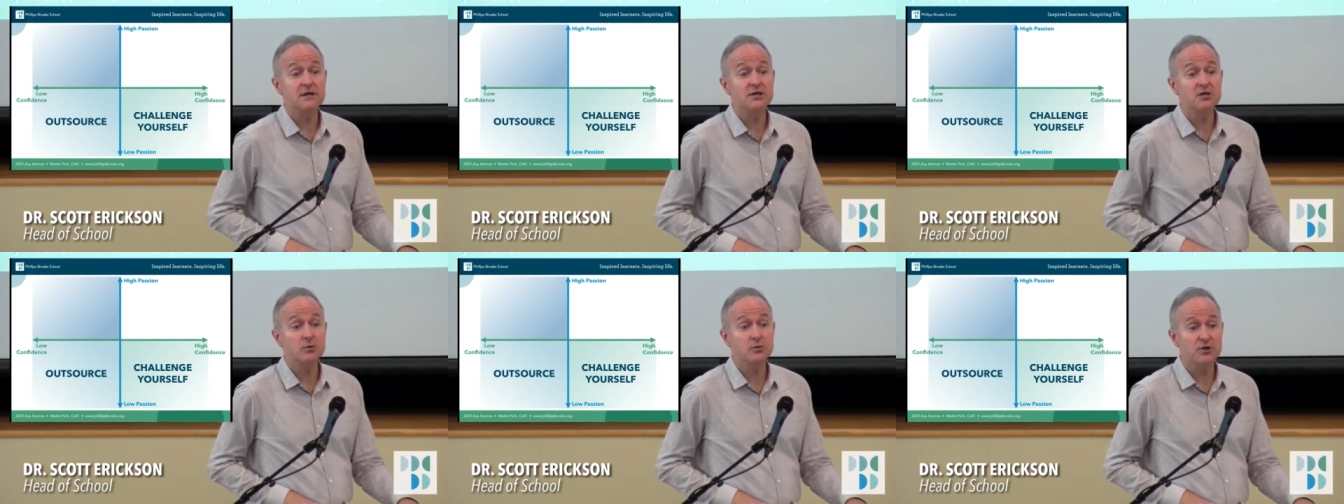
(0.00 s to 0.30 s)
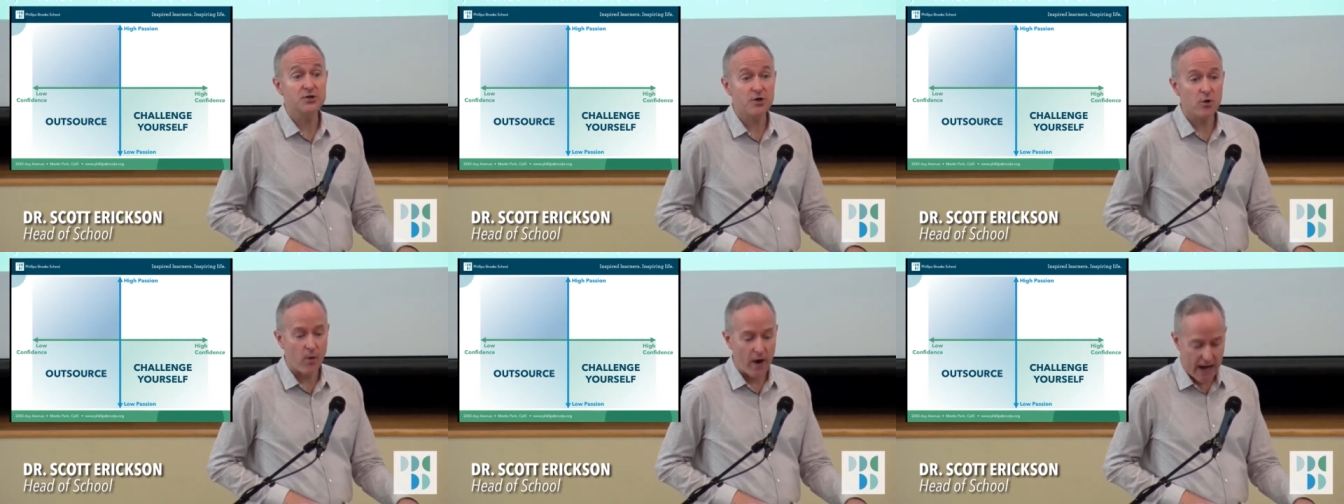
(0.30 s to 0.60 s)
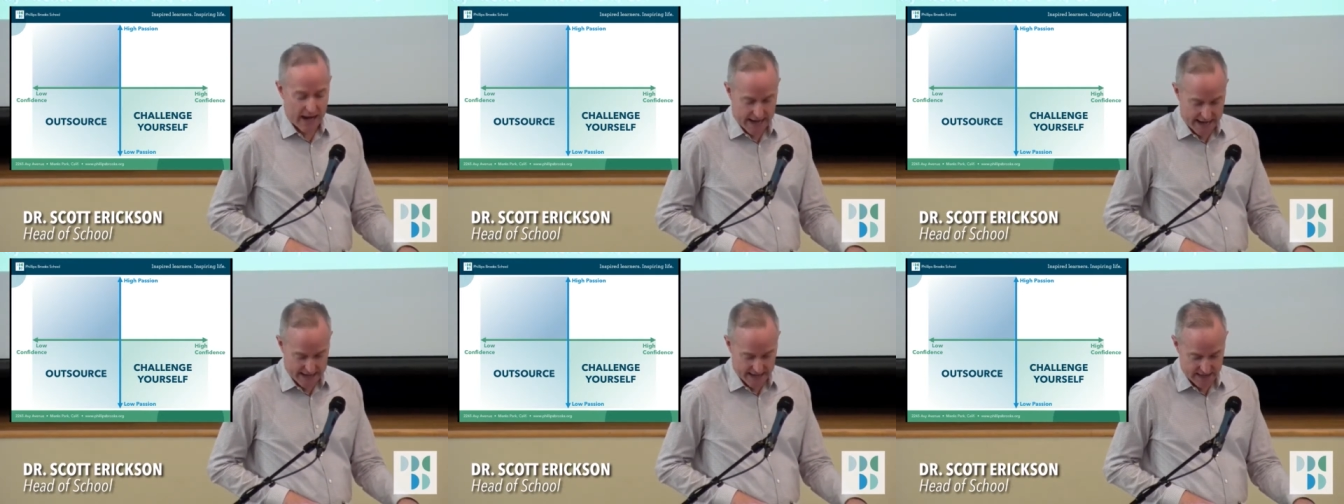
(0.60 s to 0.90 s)
you will know
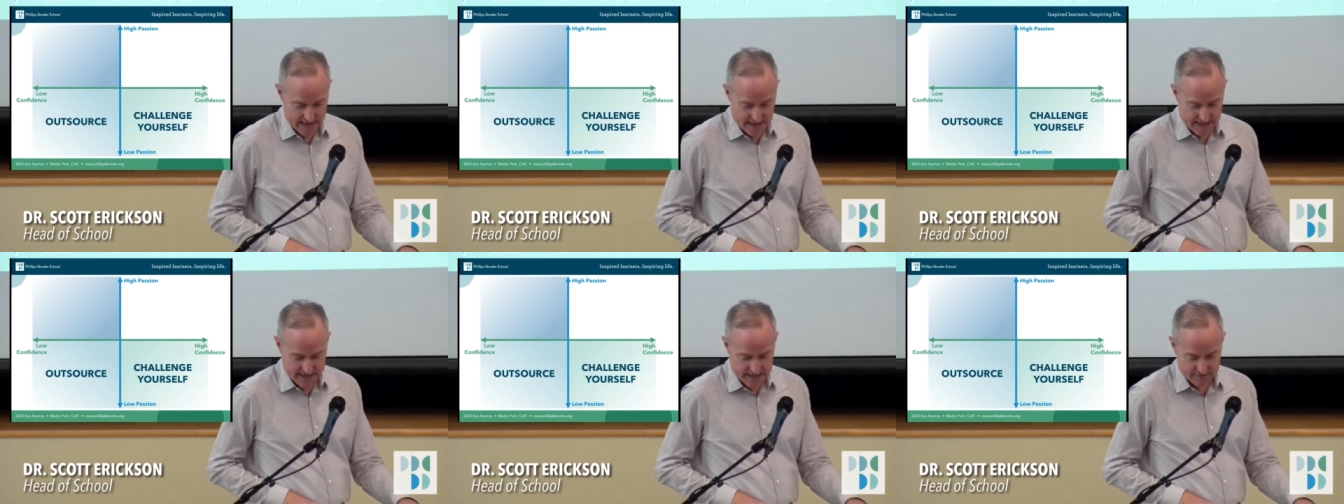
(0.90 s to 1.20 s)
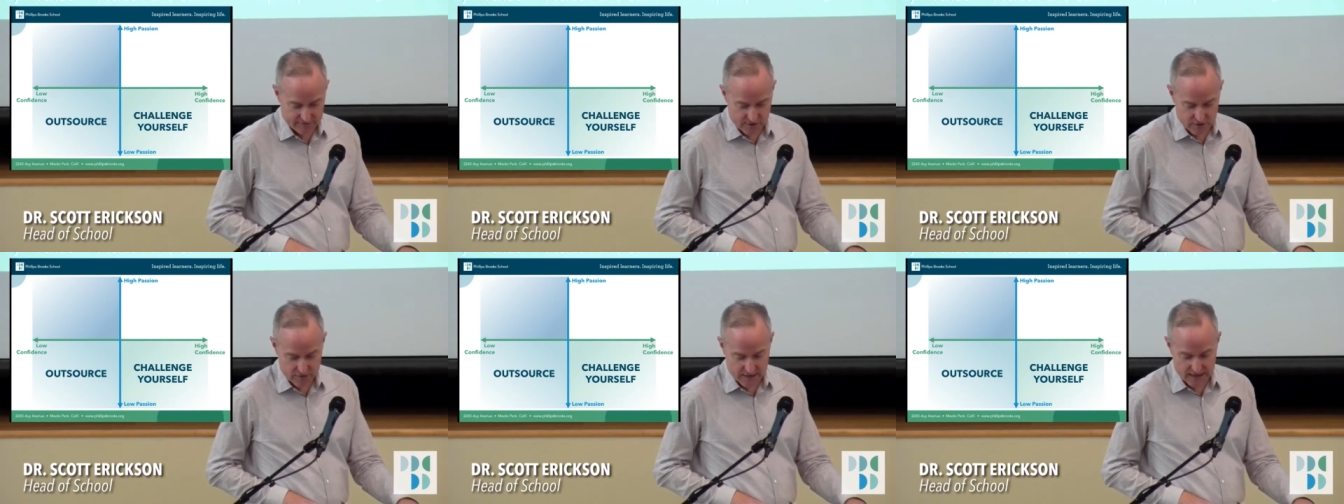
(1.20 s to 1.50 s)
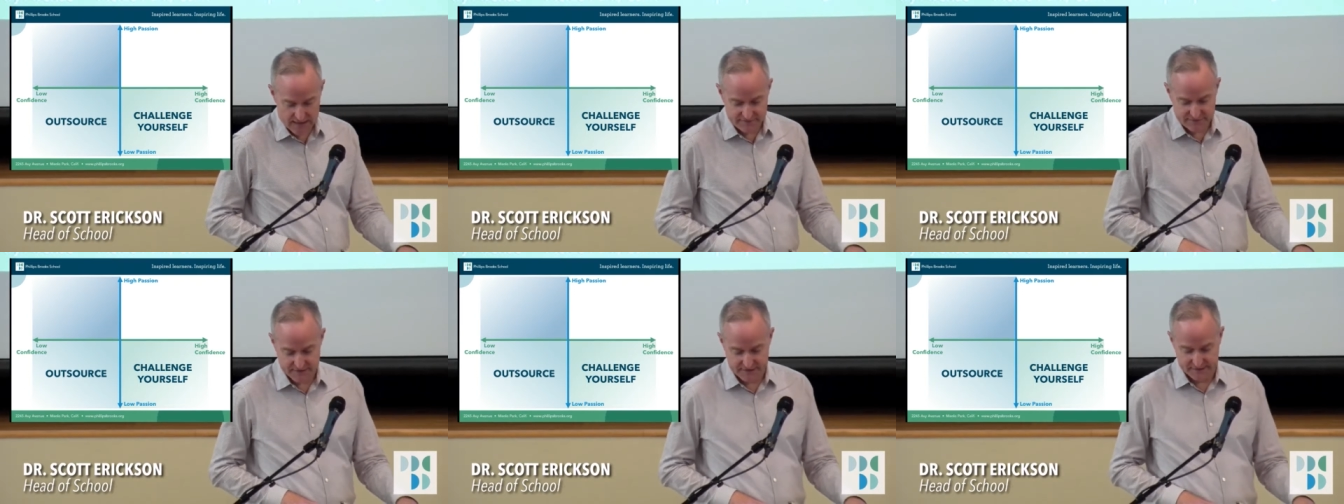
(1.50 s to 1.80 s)
why I have low
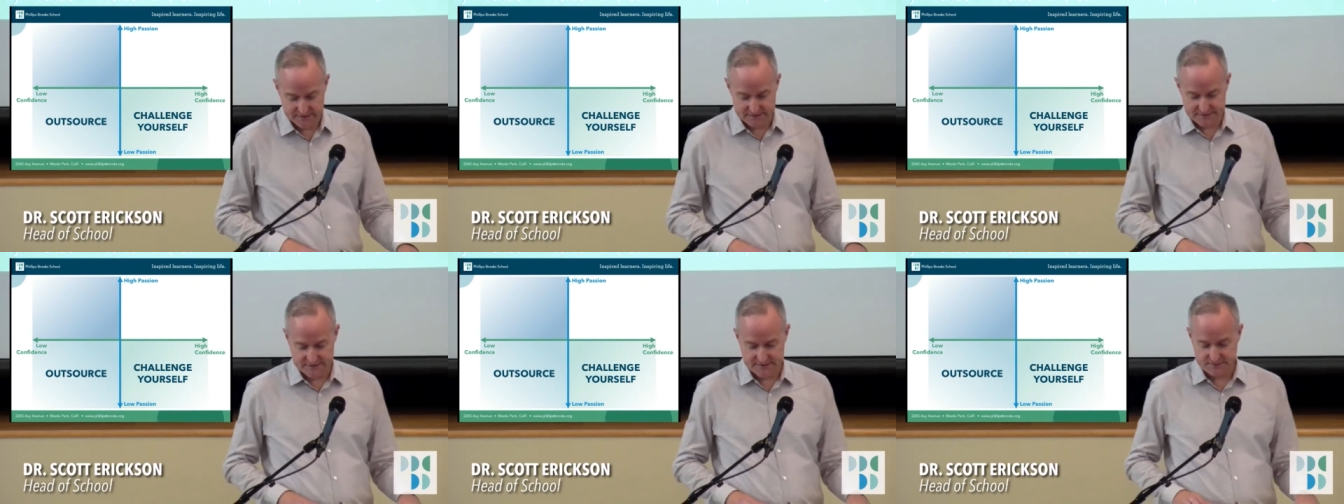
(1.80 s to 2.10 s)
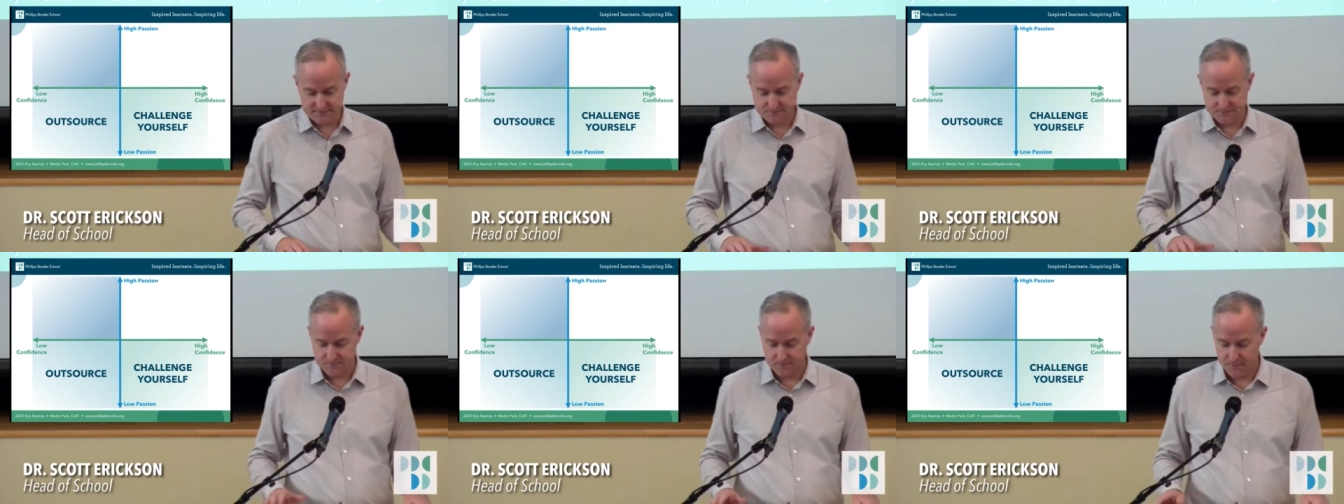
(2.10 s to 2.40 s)
confidence.